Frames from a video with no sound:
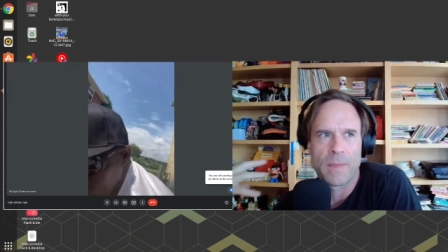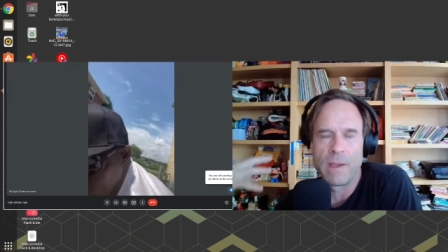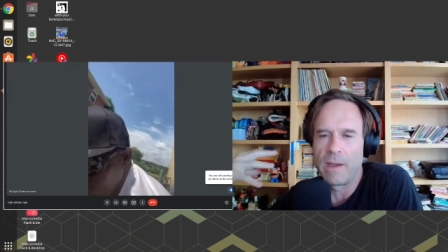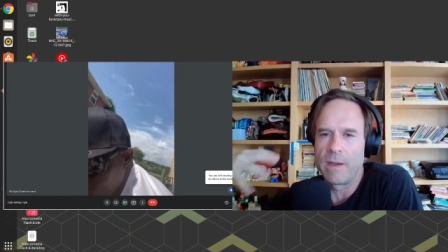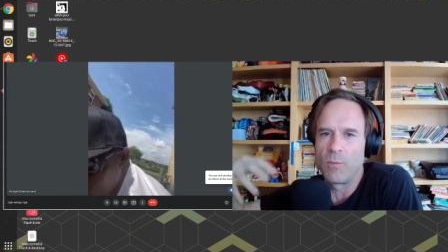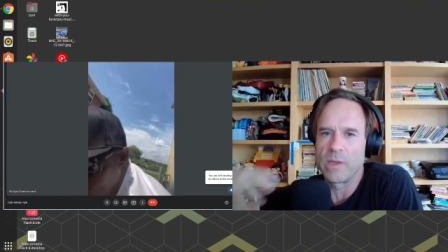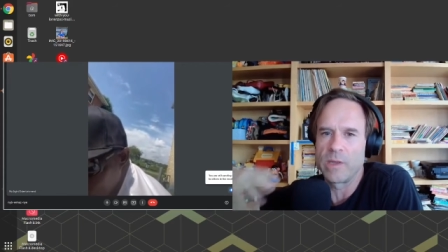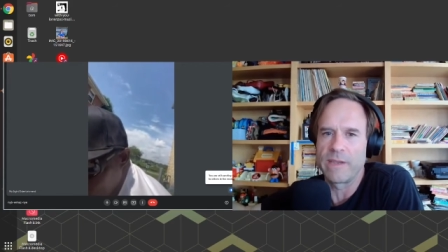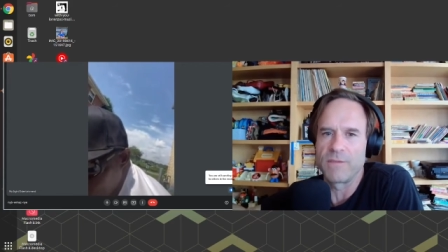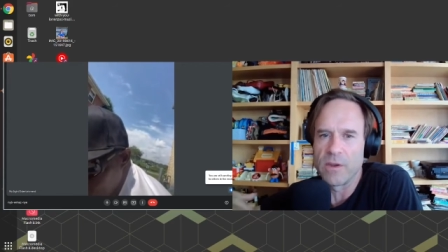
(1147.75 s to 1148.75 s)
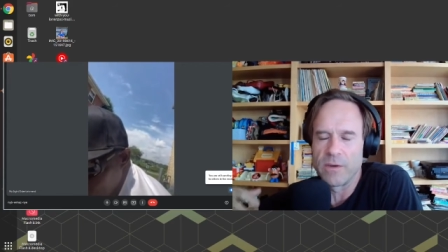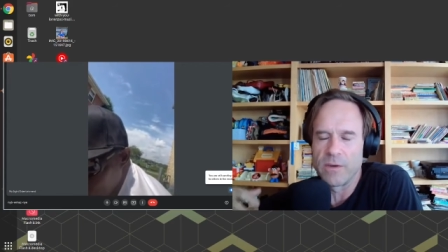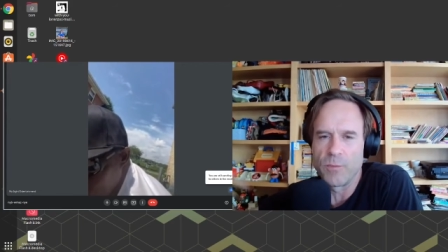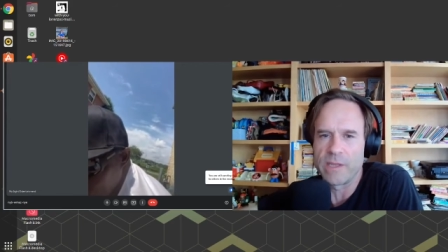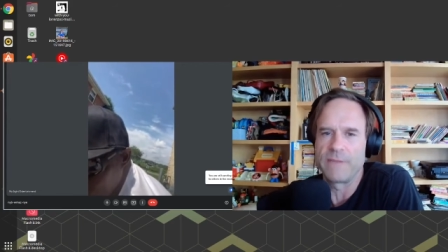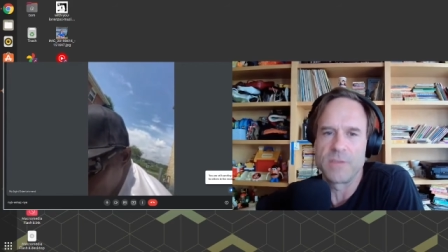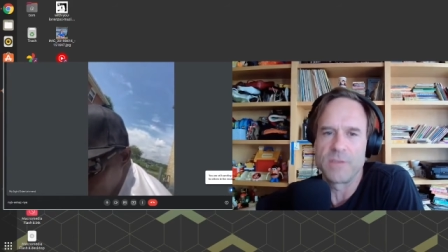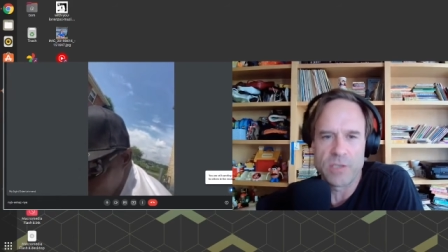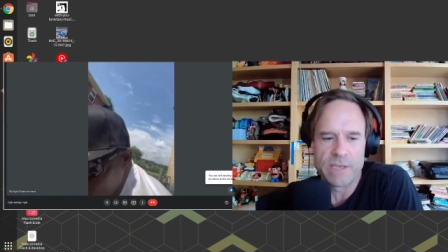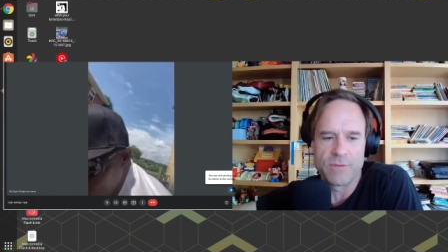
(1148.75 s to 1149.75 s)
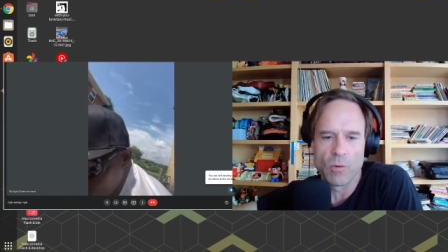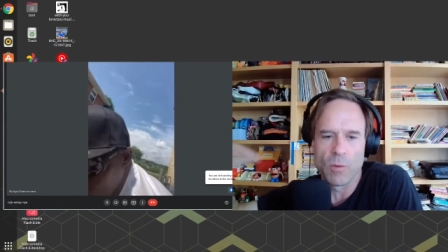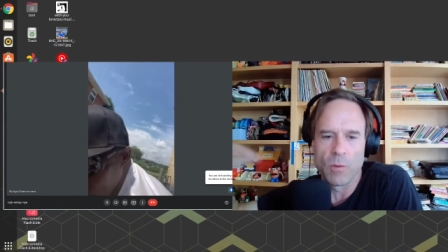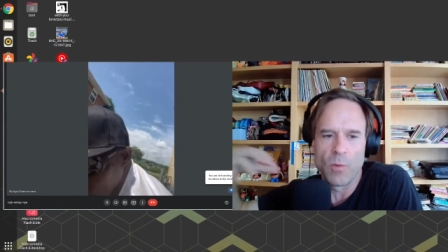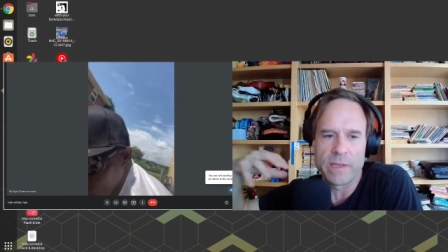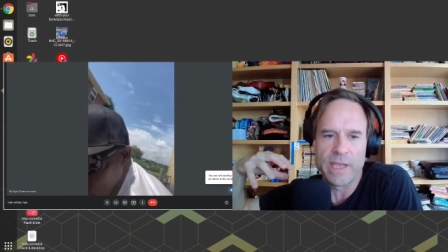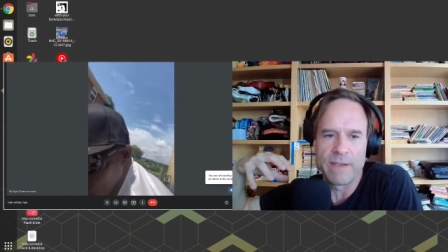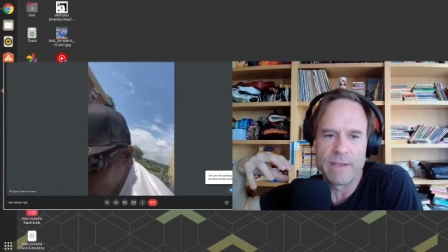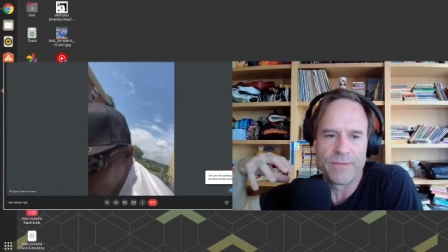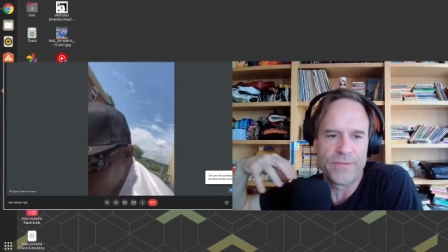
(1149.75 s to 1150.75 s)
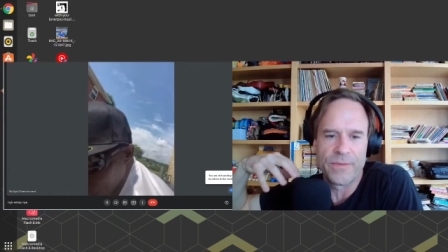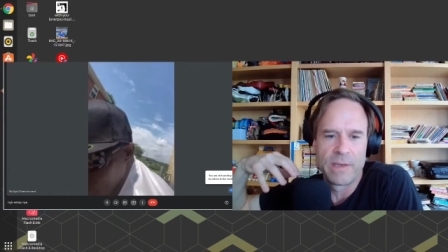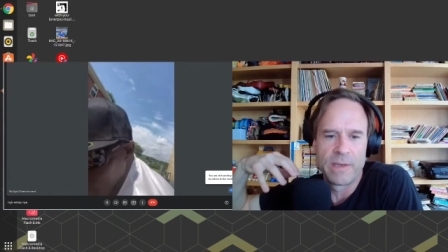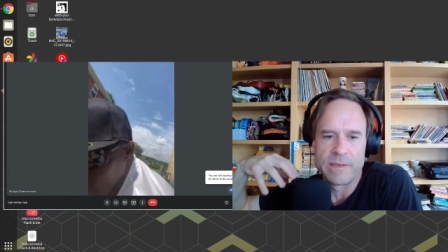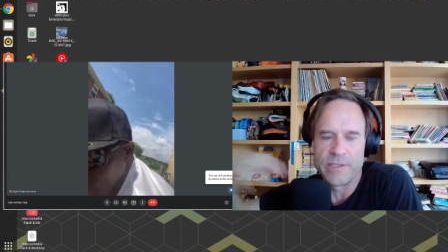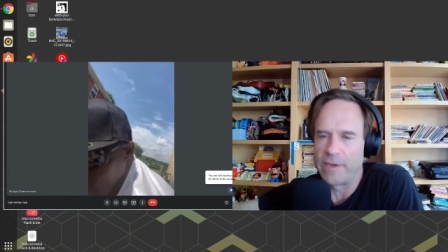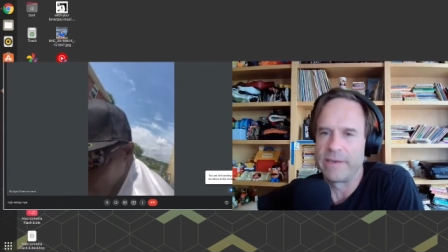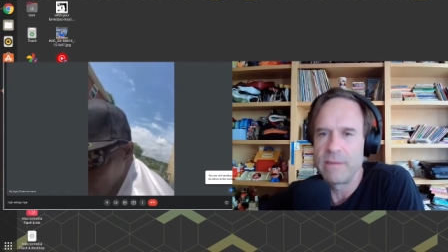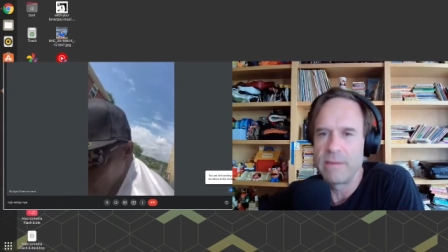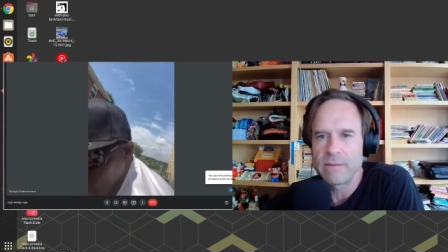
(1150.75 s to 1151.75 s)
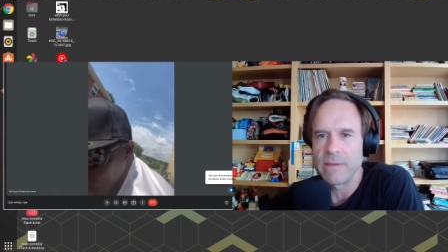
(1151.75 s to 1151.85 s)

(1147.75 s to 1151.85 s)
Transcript: uh, what they've learned and what they've achieved or what they've done.